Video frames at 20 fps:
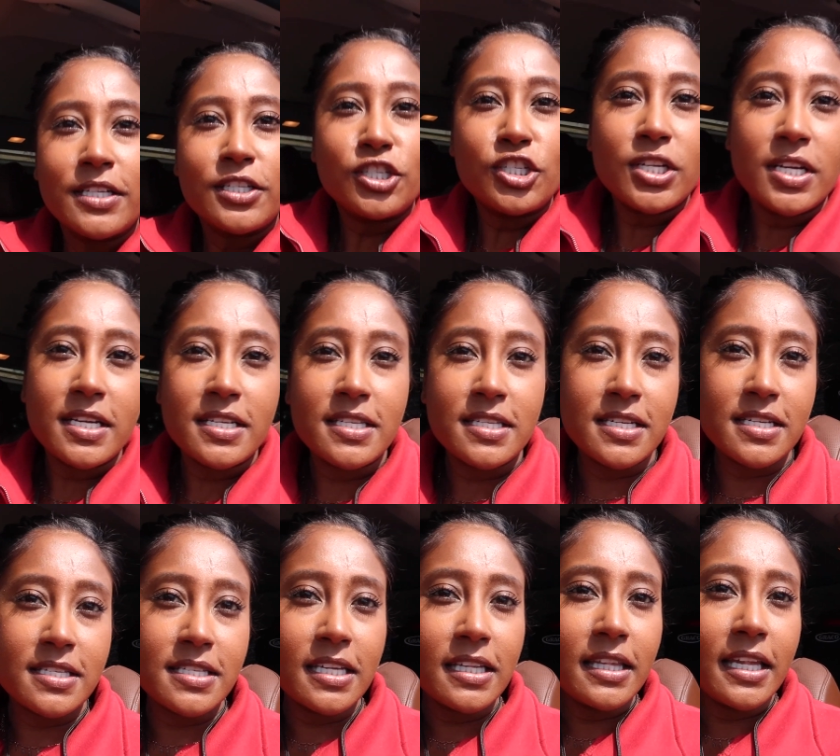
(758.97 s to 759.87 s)

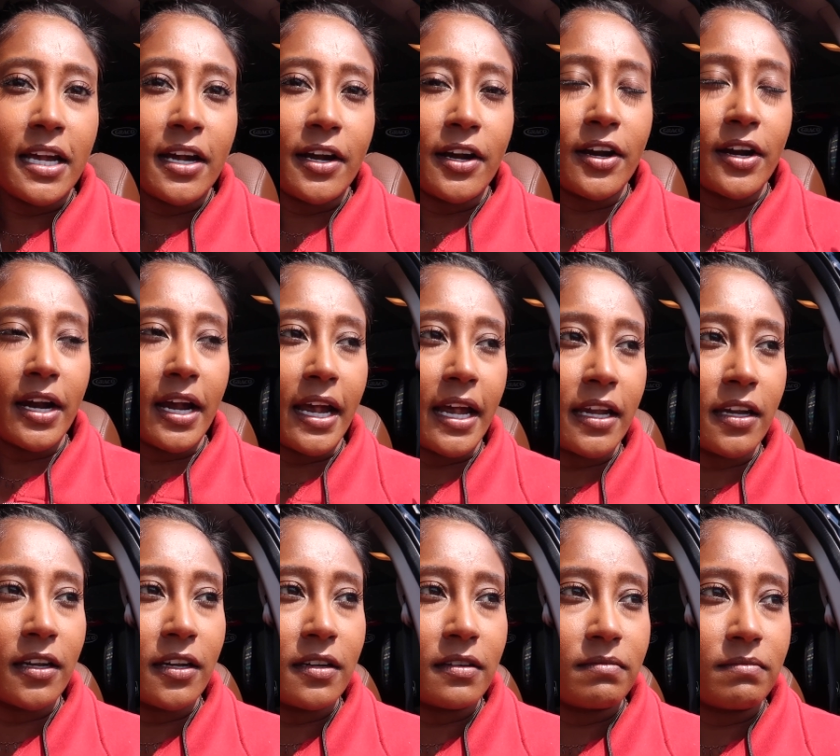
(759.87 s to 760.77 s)
just sit there
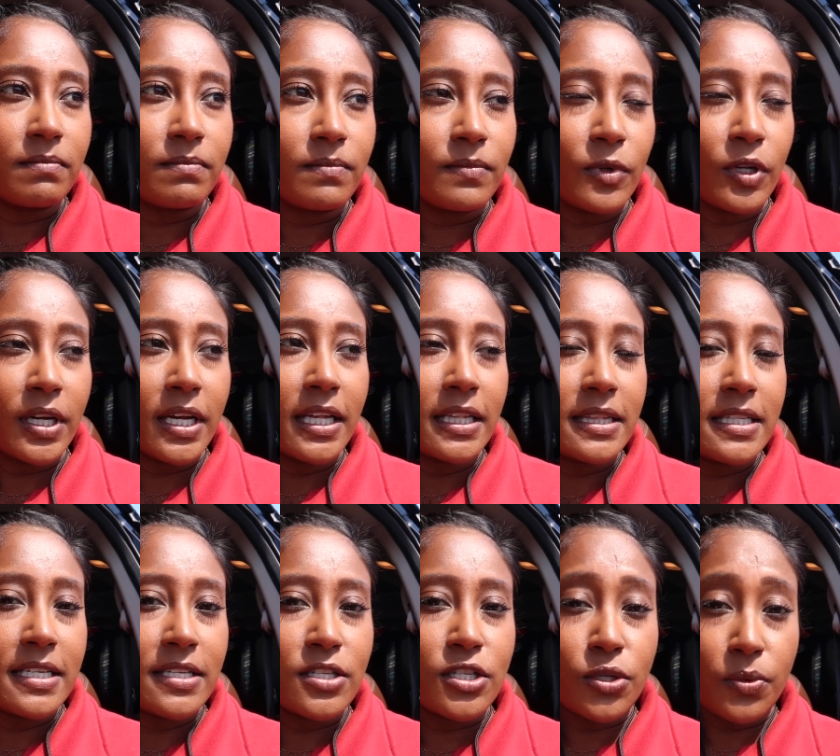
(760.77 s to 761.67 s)
and look at
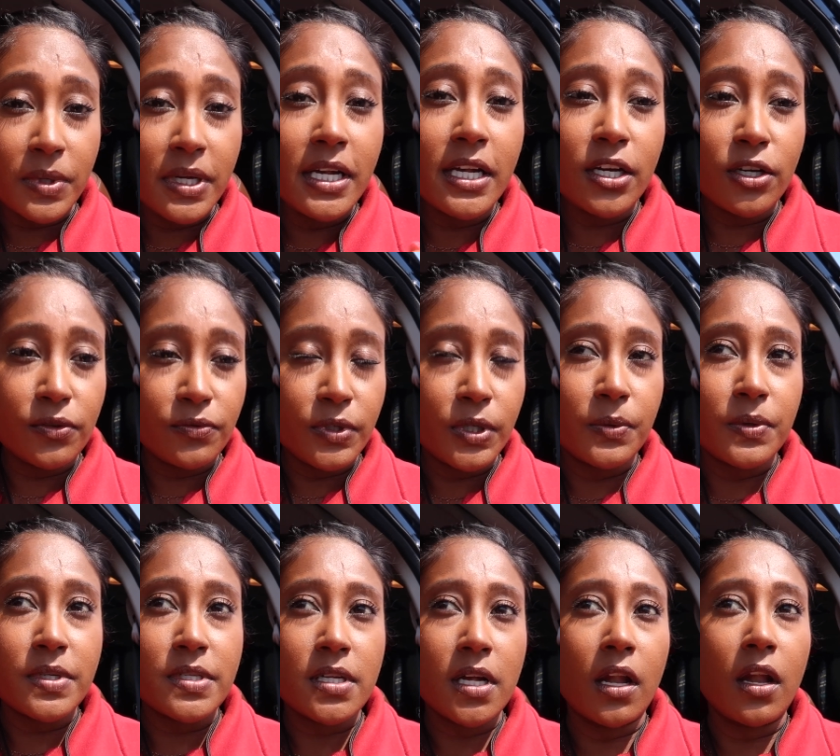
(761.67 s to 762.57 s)
these three
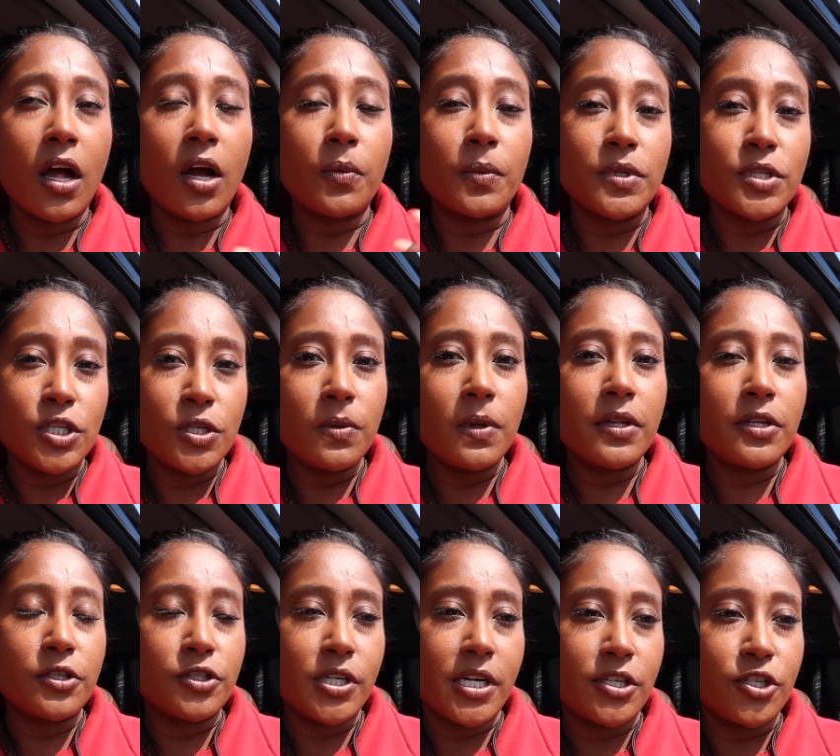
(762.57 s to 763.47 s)
interviewers along with two
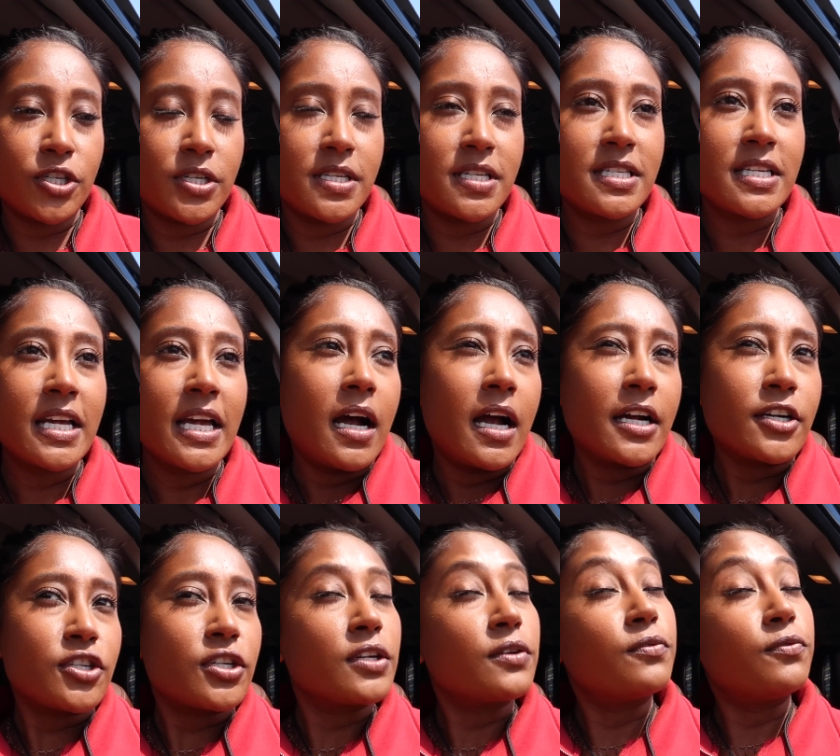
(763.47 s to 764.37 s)
other judges,
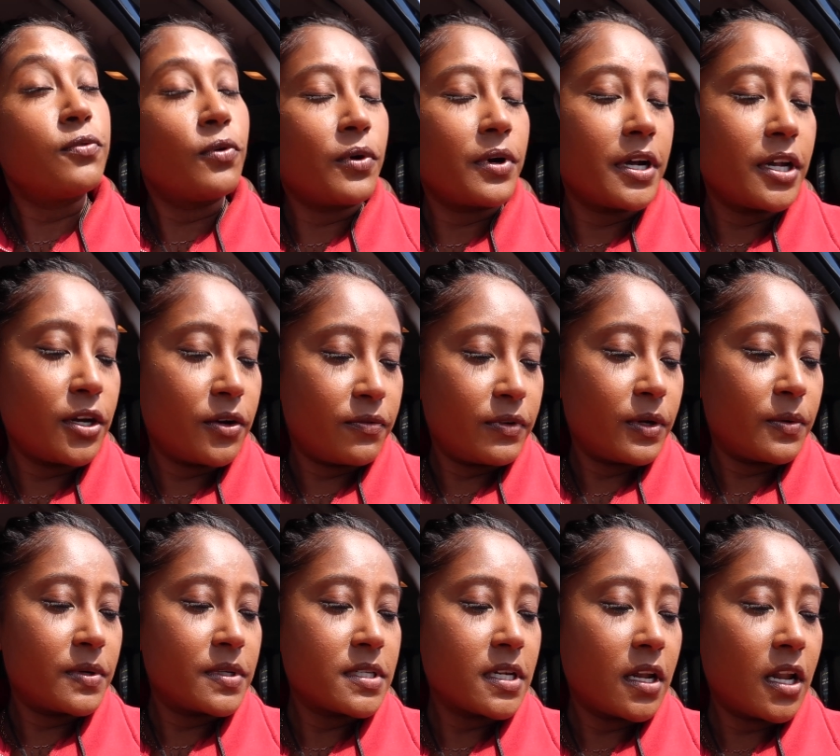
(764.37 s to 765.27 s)
actually four
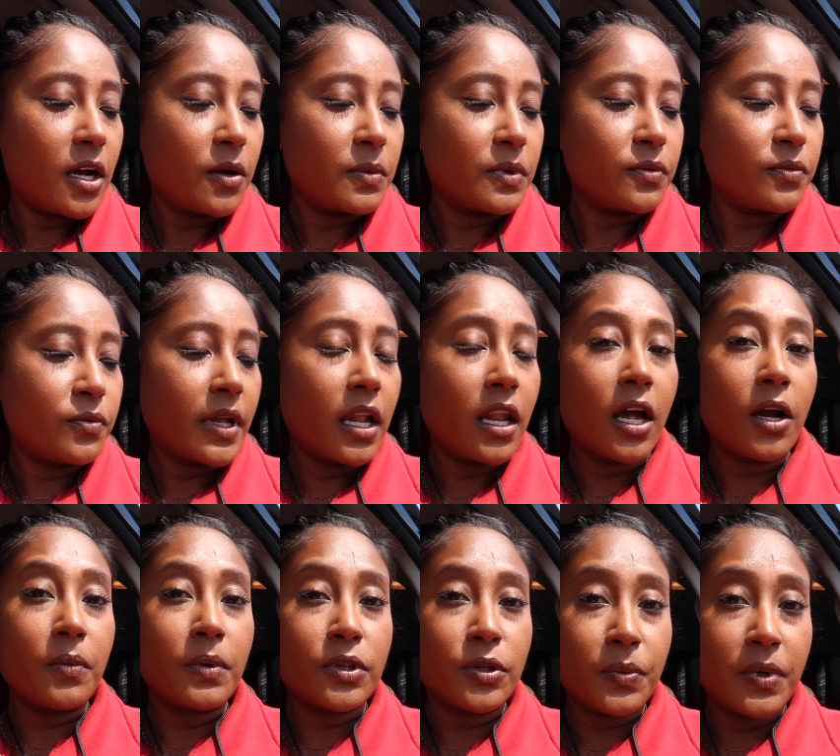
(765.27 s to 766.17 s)
interviewers along with
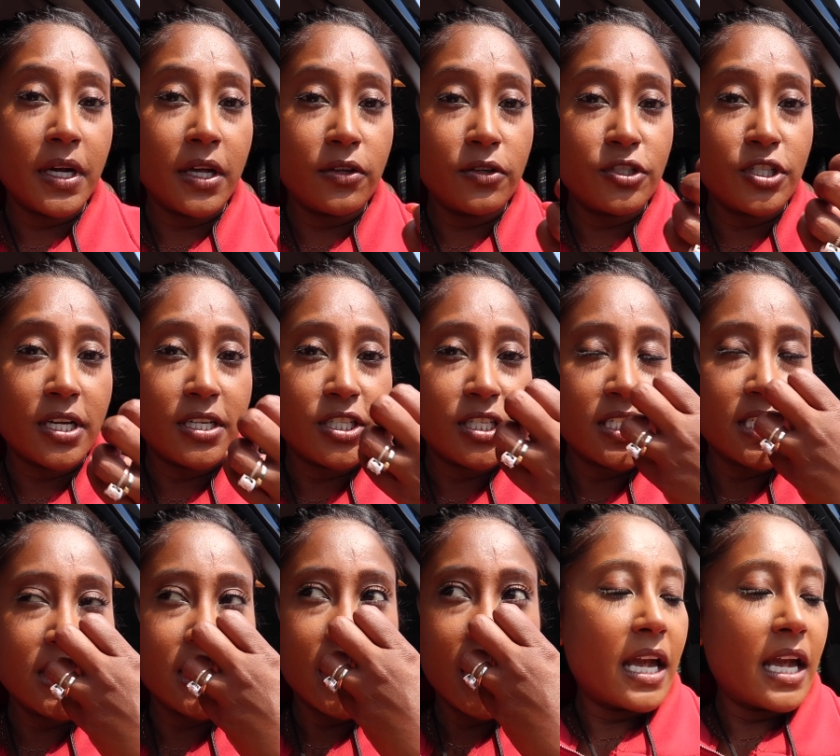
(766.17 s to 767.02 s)
along with three other judges,